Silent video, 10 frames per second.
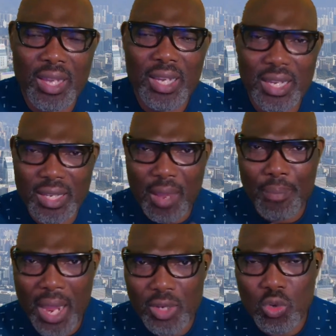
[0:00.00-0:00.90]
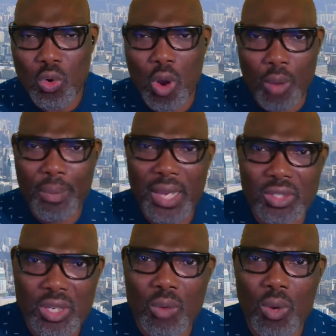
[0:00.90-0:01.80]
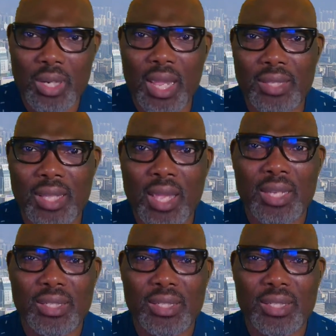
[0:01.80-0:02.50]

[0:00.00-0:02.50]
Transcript: either by you or by someone else.